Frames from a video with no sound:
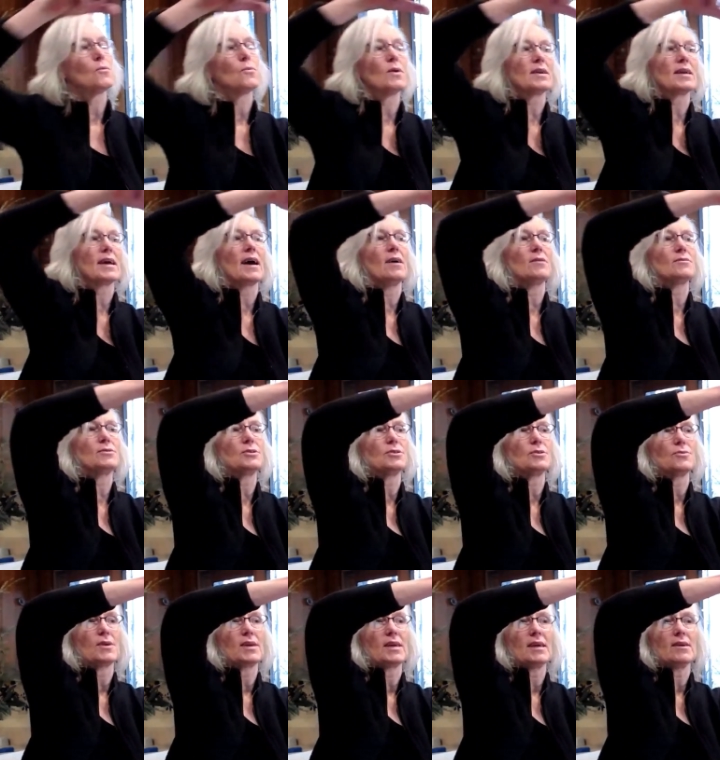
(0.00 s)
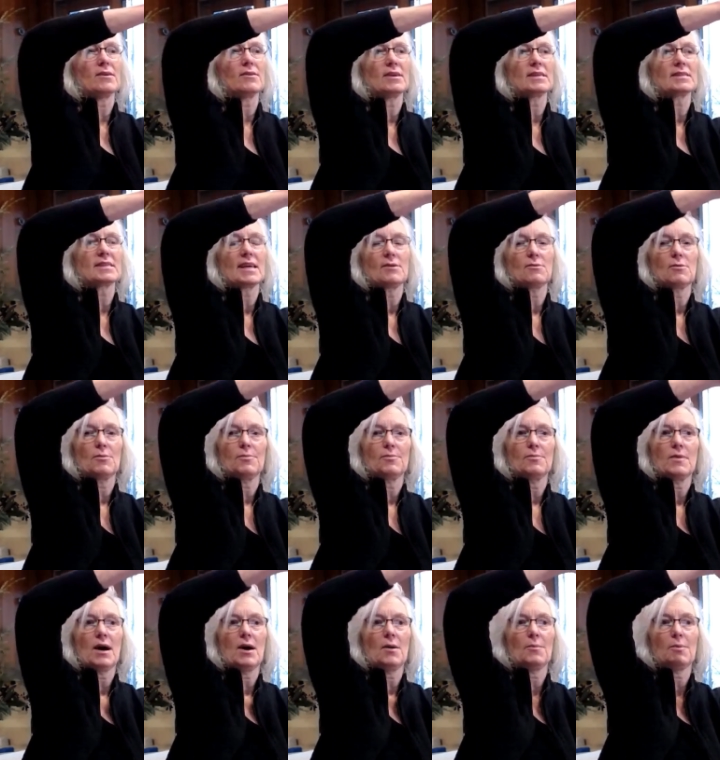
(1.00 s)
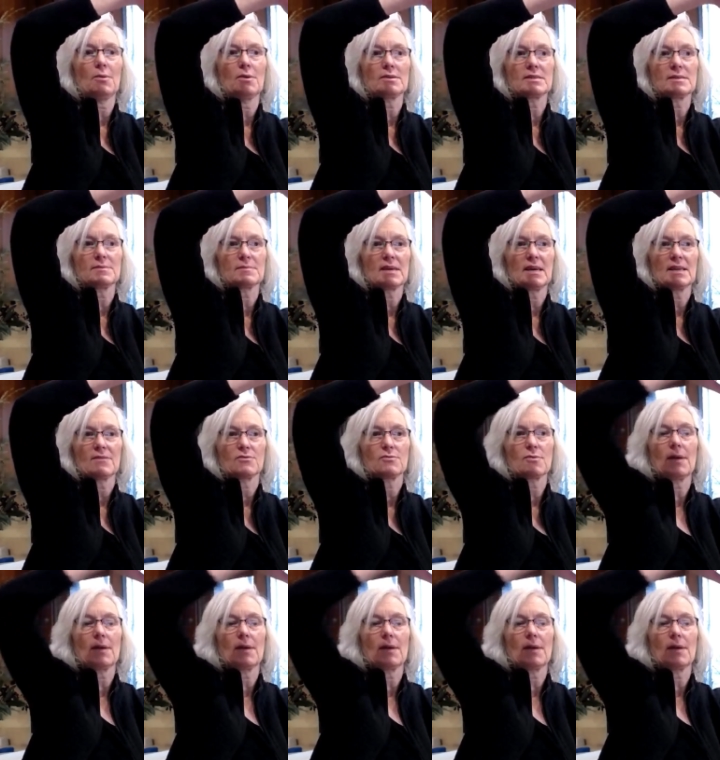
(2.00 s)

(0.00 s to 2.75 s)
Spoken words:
what I'll do here is I'll put some kind of